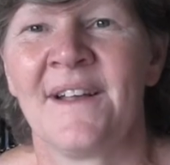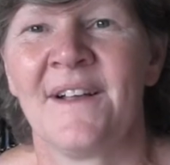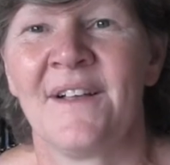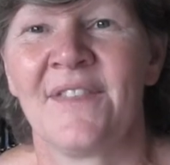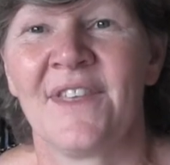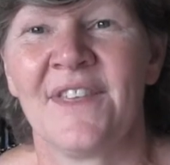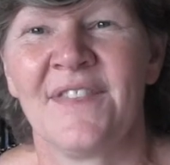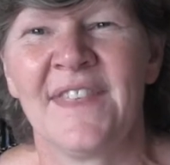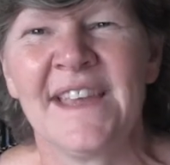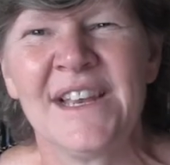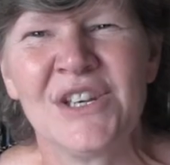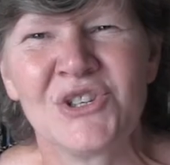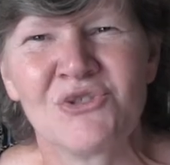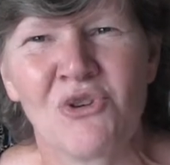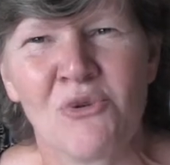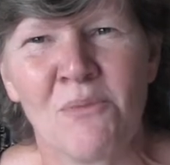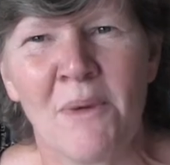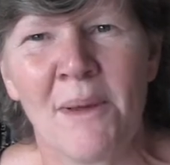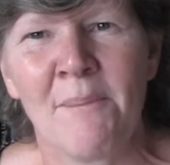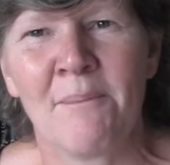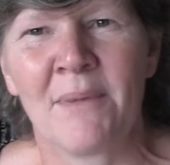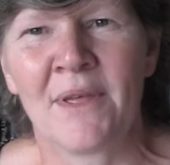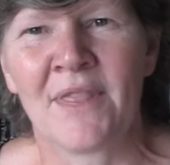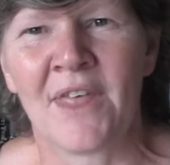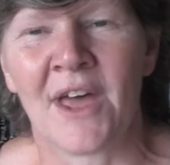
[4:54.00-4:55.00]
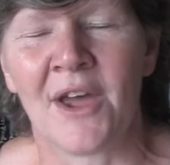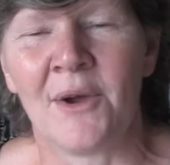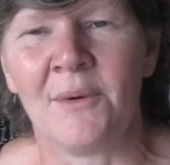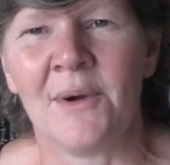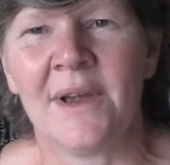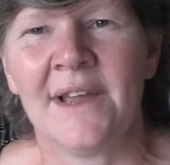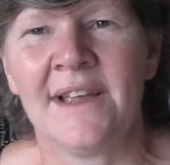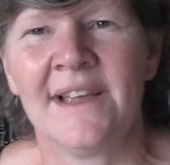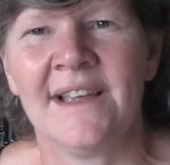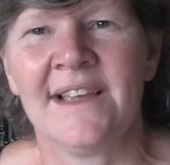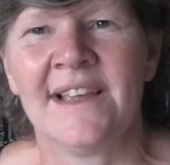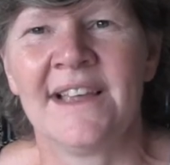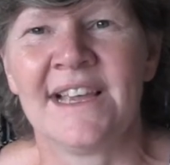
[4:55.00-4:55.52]
The thing to remember though,
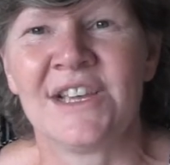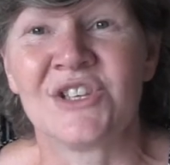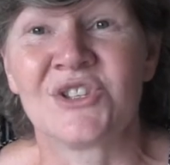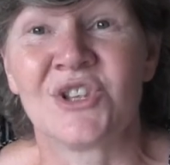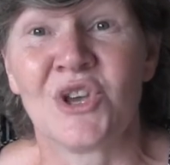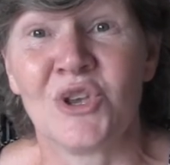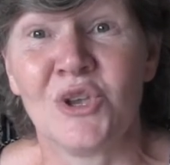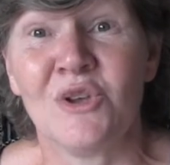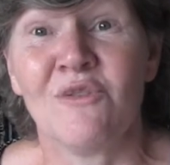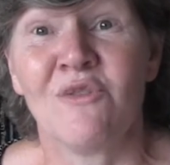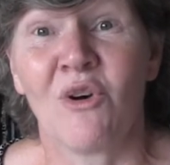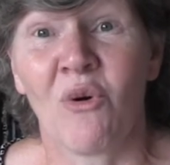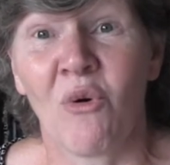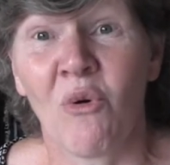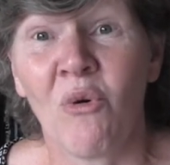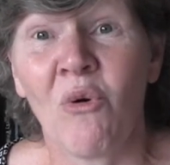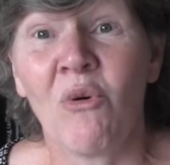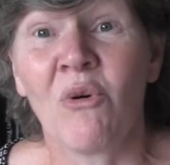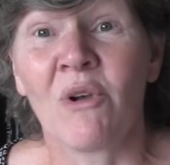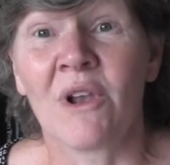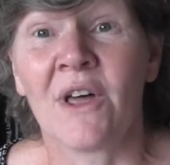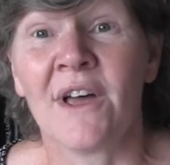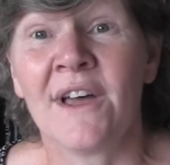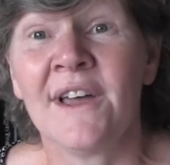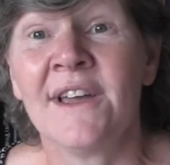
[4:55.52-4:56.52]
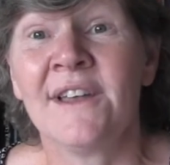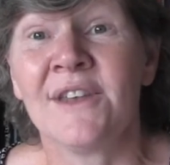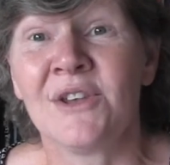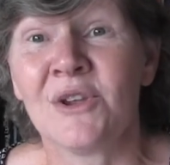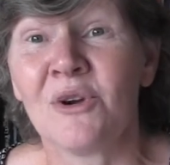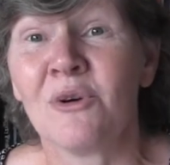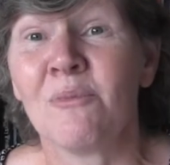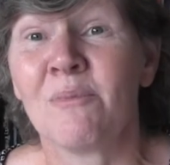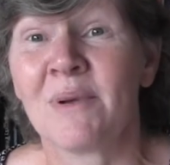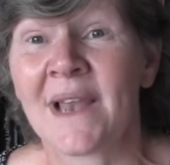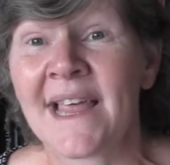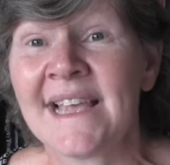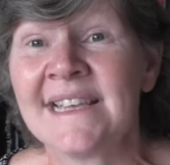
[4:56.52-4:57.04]
is that you've all earned
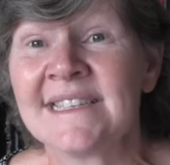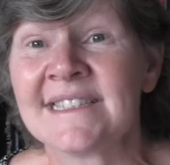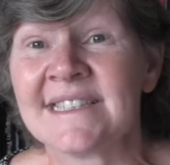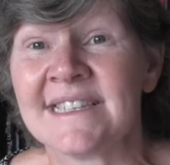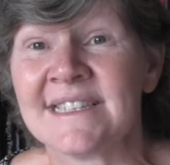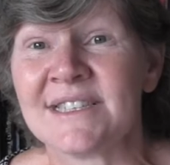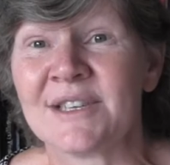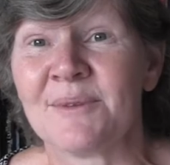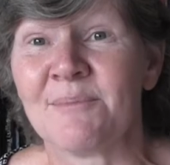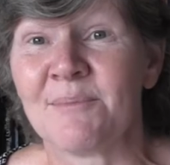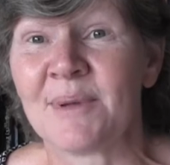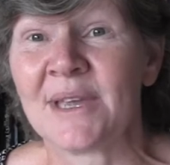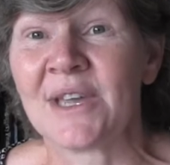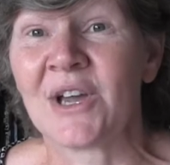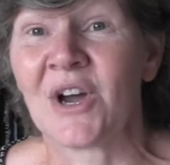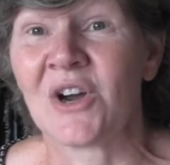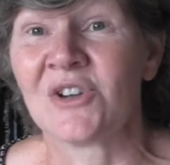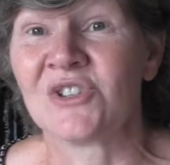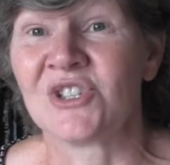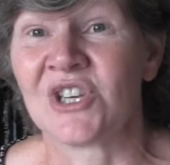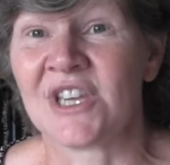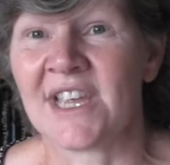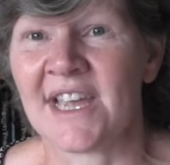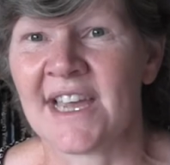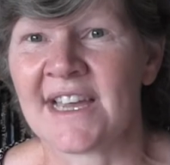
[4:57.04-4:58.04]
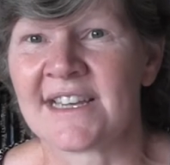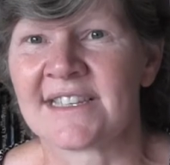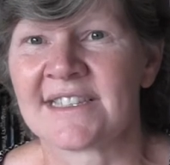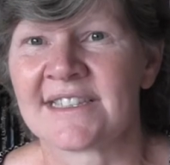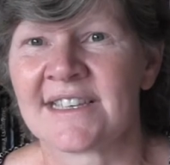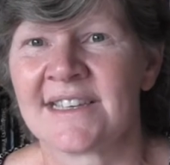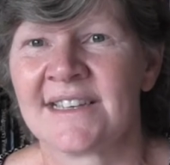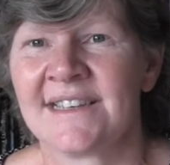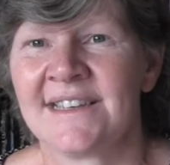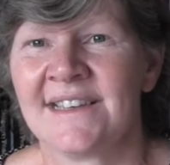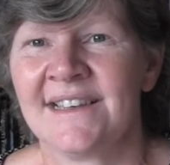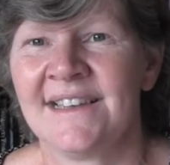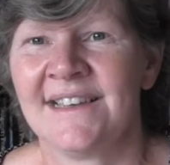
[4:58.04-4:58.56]
your places at
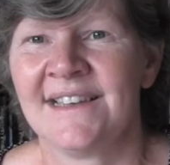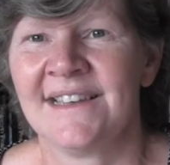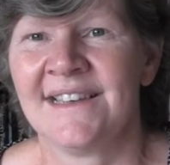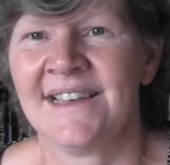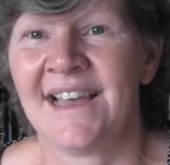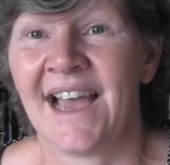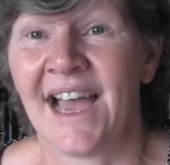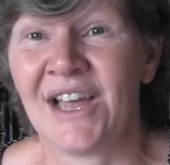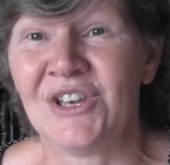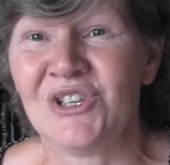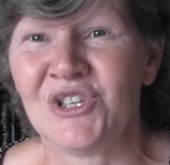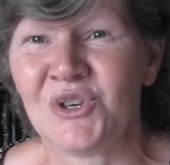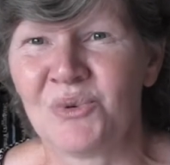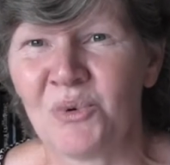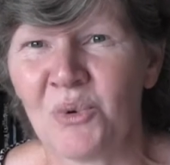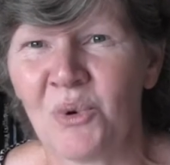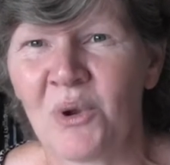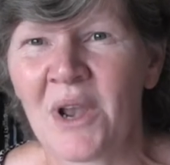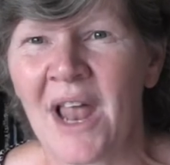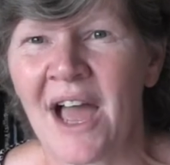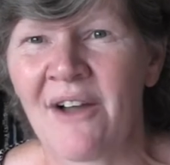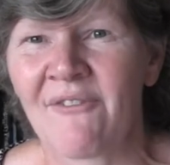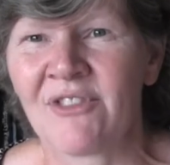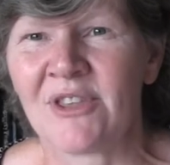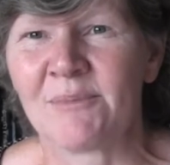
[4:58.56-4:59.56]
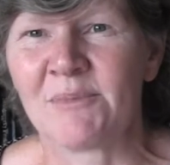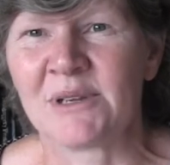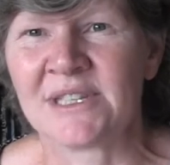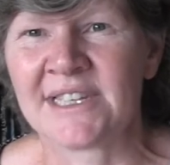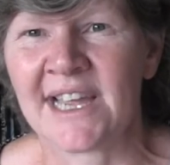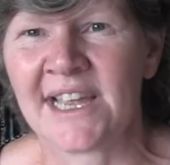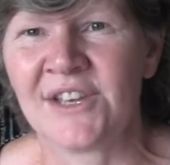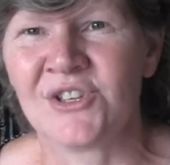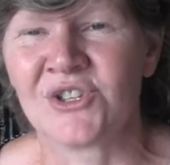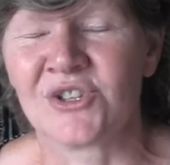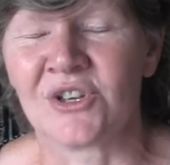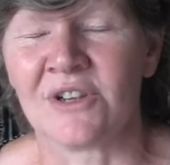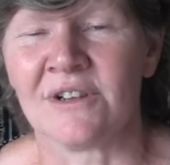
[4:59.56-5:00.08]
BRGS and you all have the
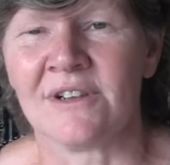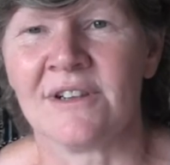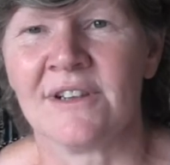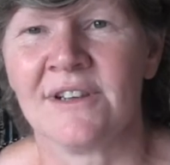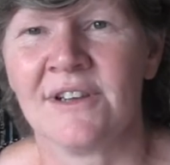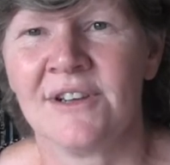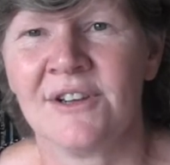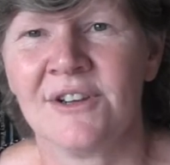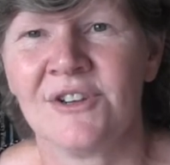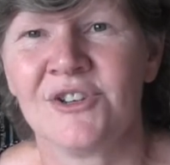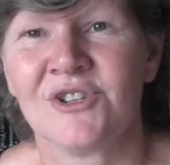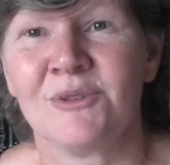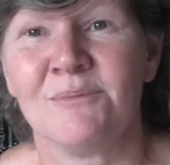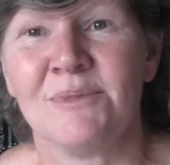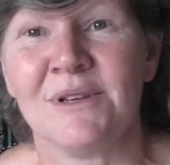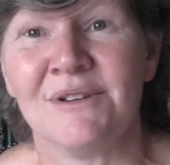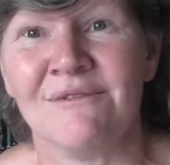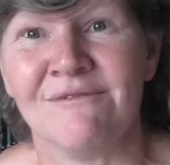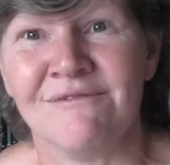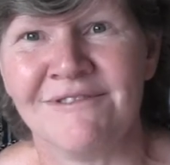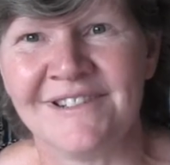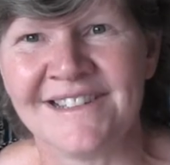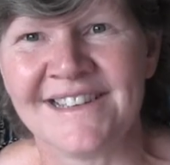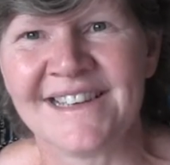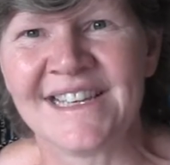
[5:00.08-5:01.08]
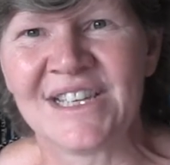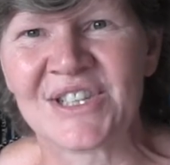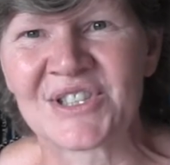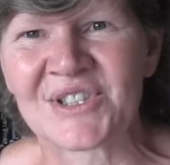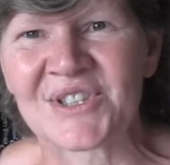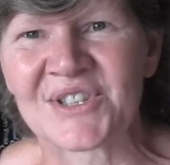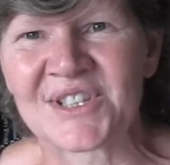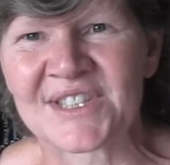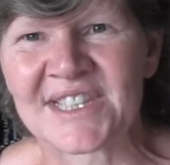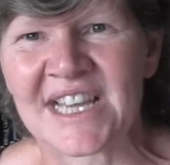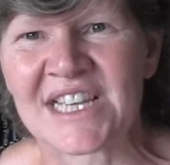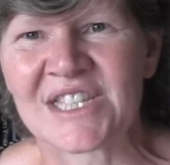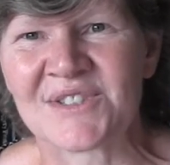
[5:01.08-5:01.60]
potential to be really
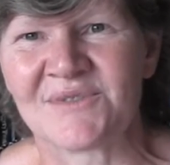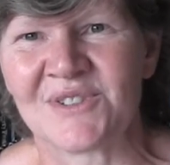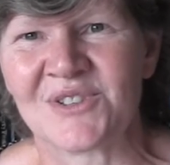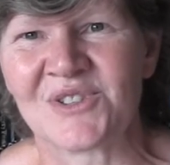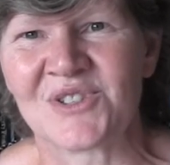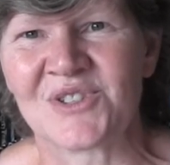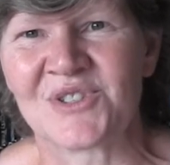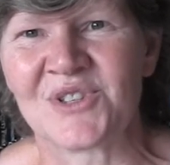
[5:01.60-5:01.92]
successful